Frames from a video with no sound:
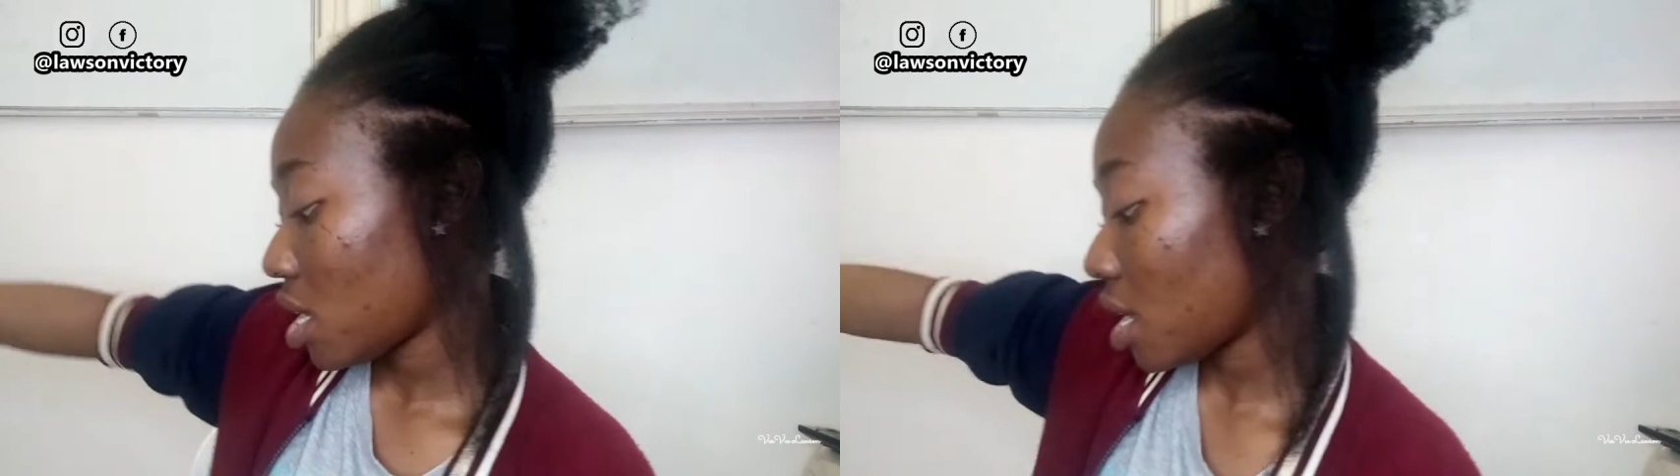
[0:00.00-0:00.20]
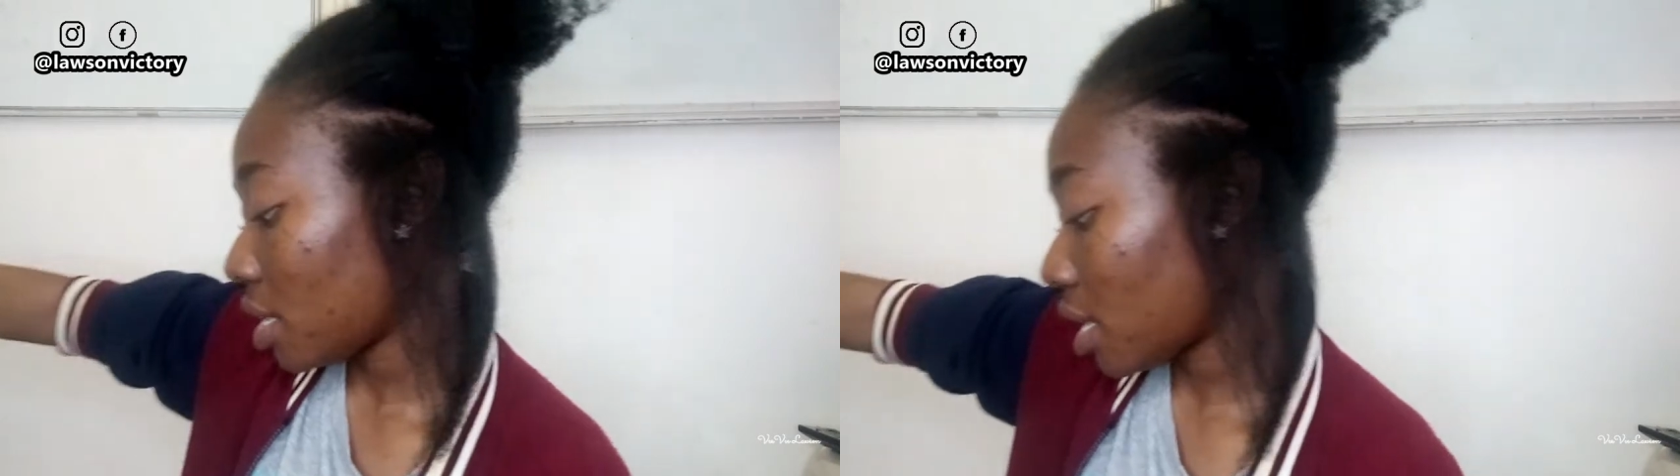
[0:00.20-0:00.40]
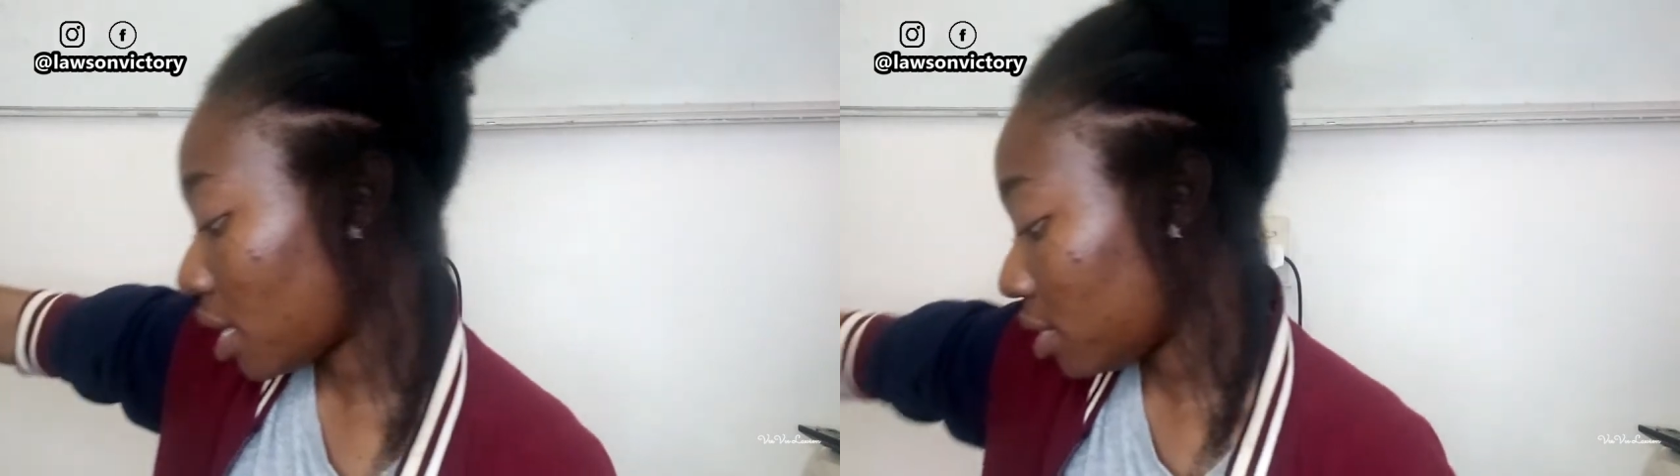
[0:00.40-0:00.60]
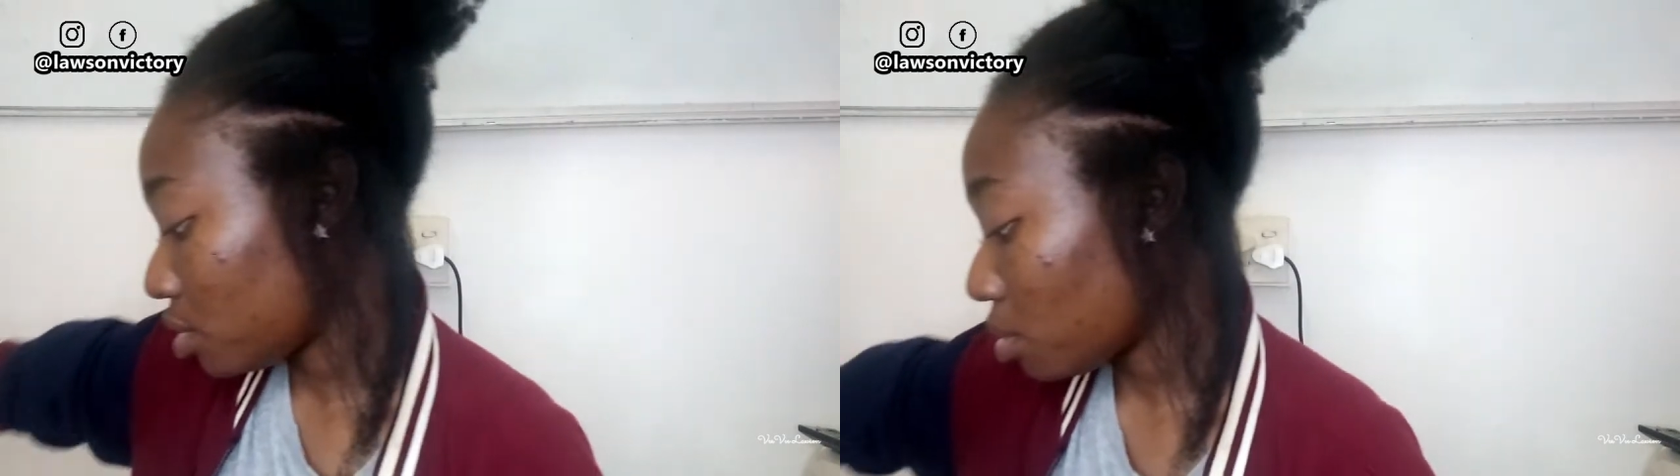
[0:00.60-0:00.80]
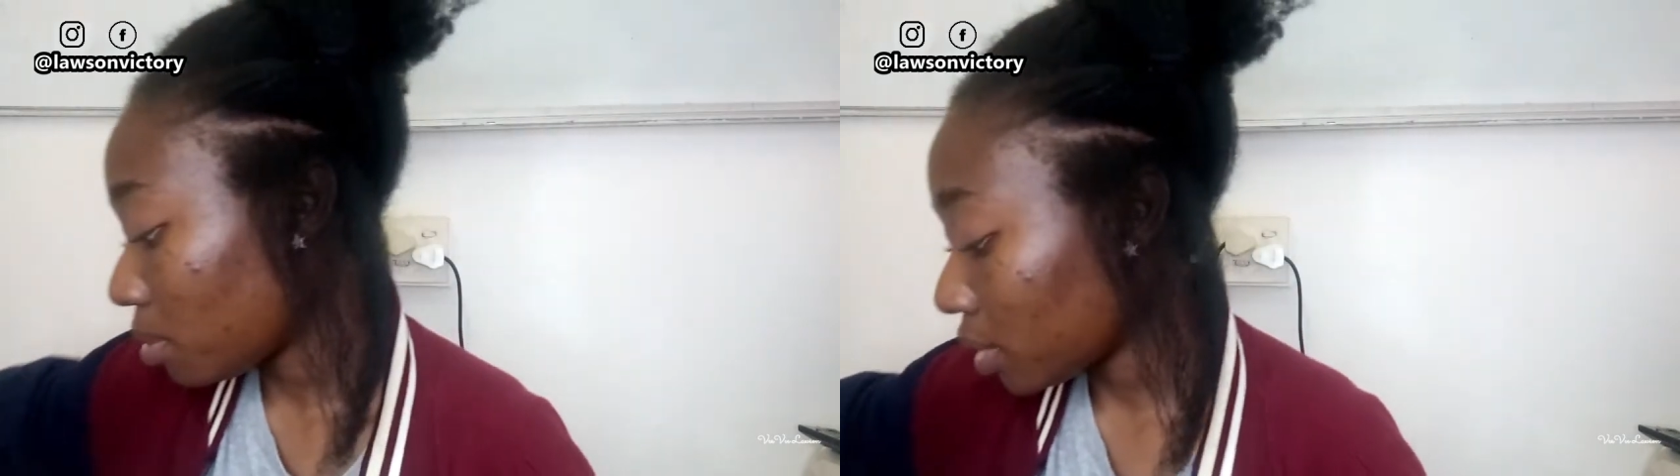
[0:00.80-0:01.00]
And I
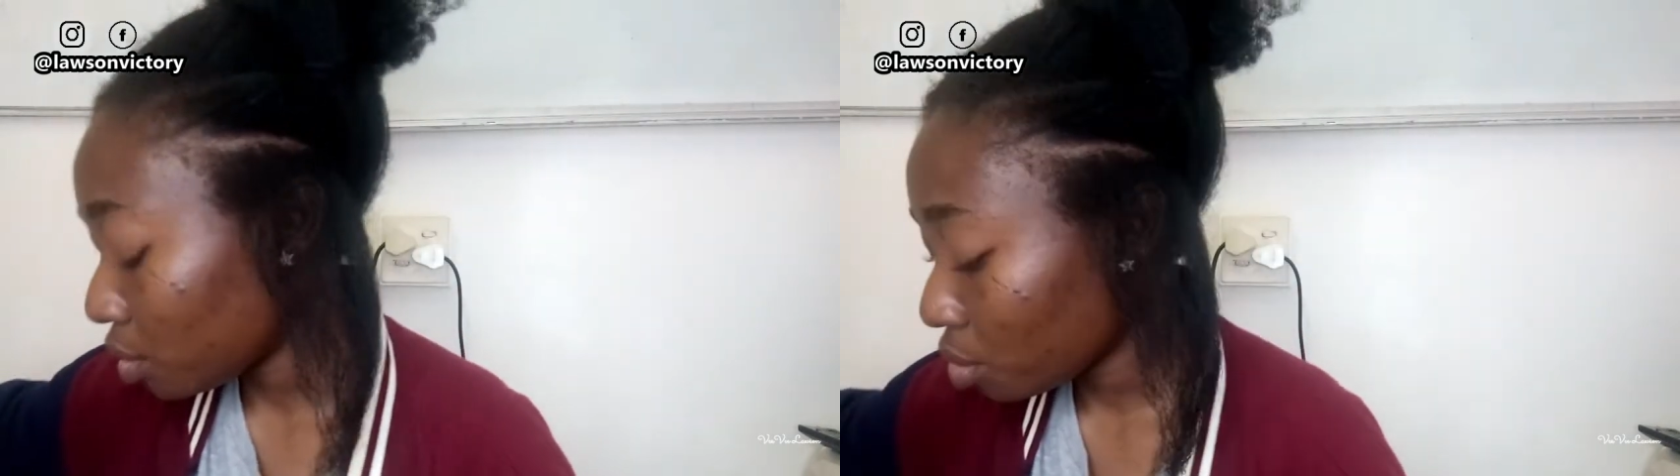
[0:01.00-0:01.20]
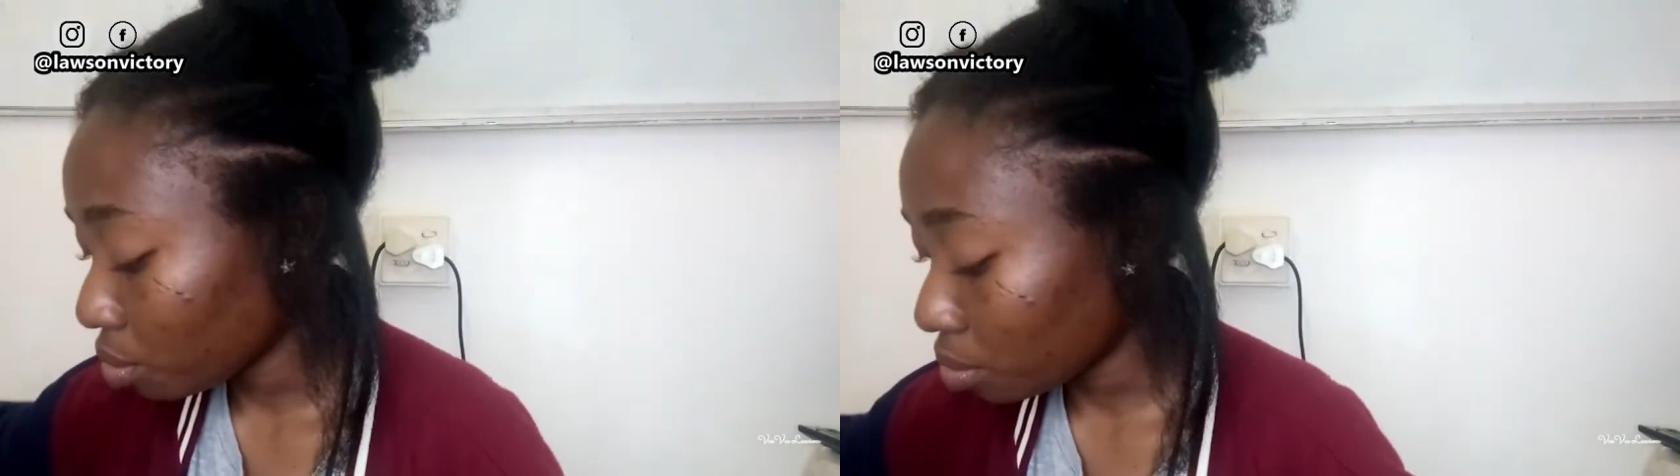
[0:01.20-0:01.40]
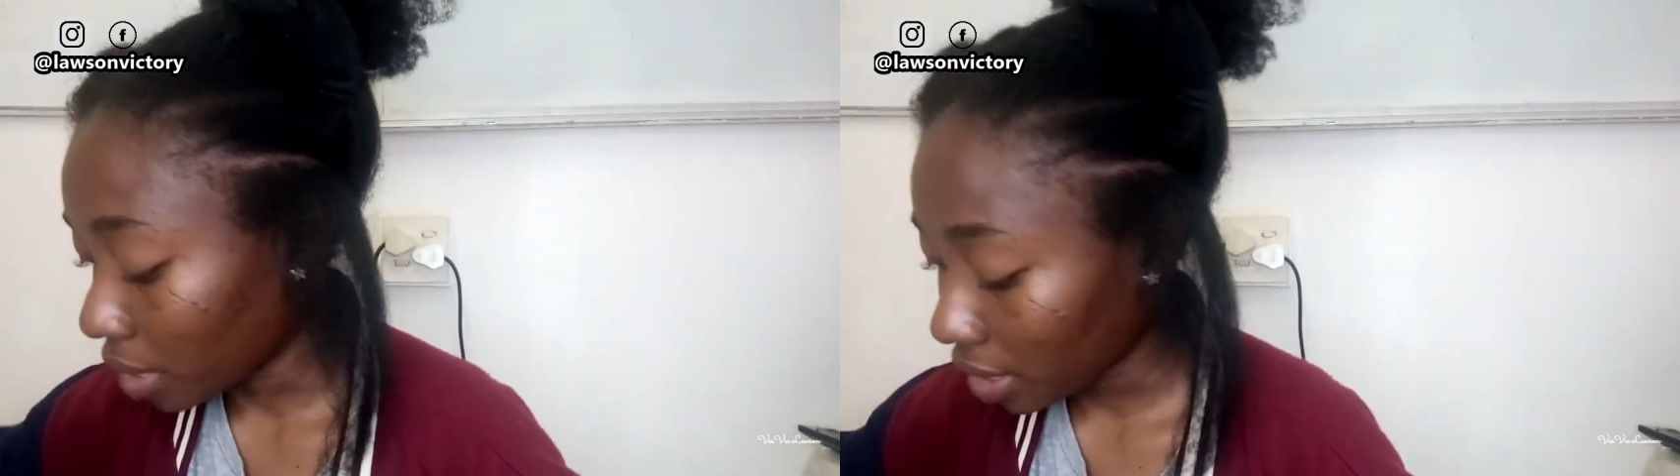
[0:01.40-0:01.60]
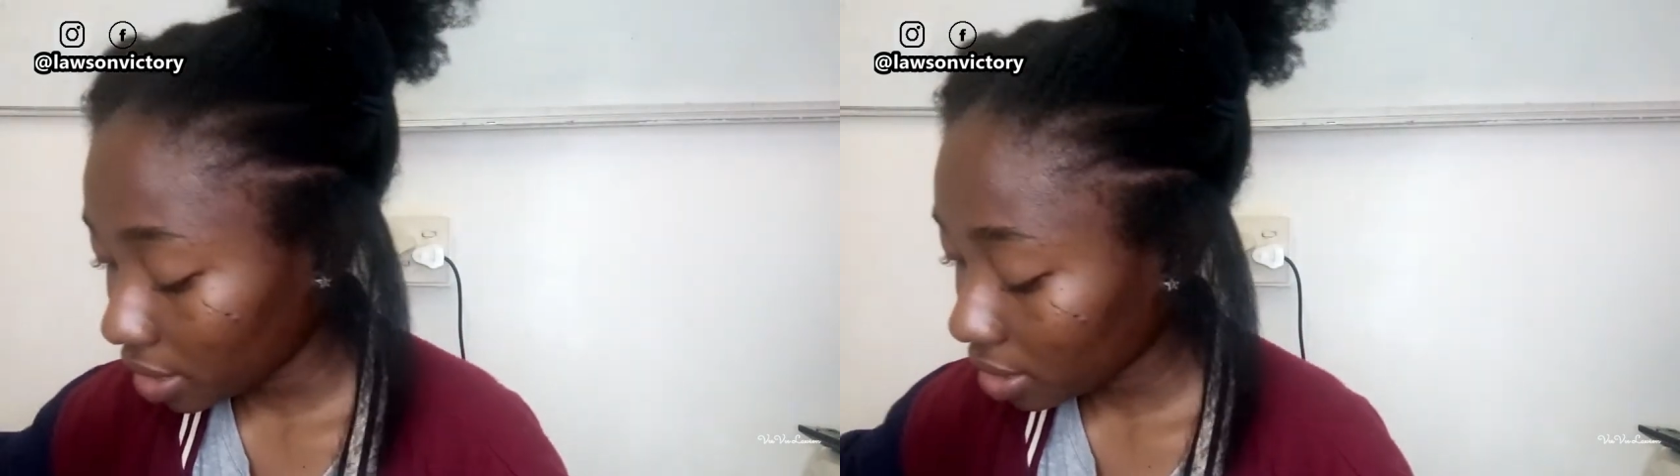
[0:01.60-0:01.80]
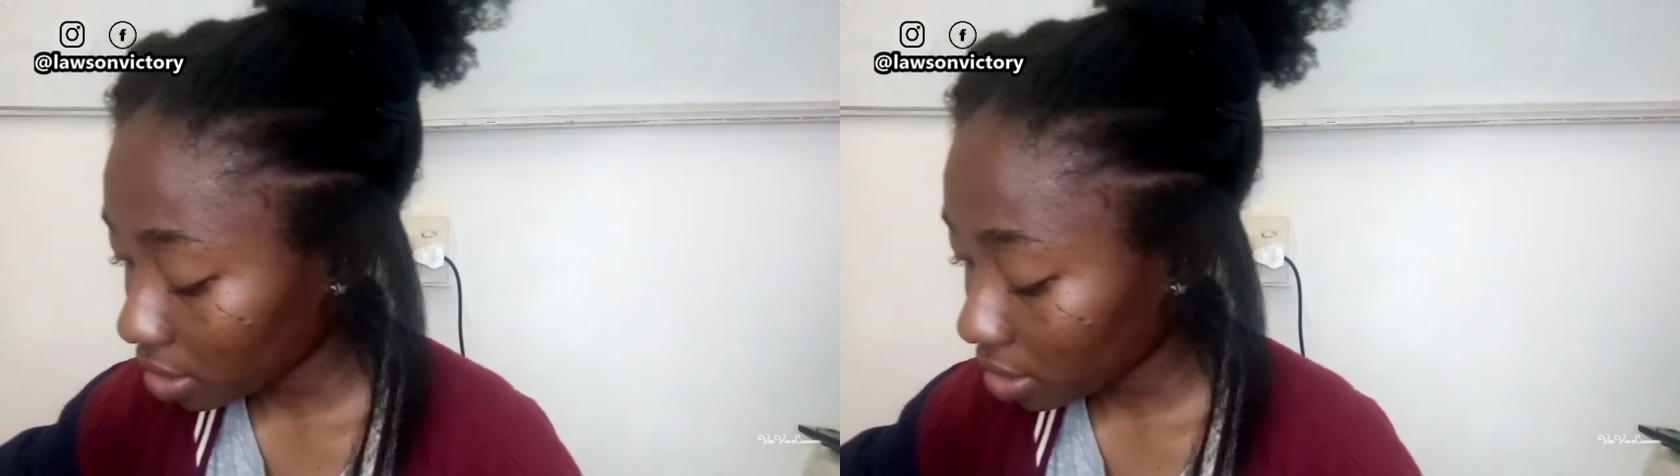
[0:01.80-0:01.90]
don't want to like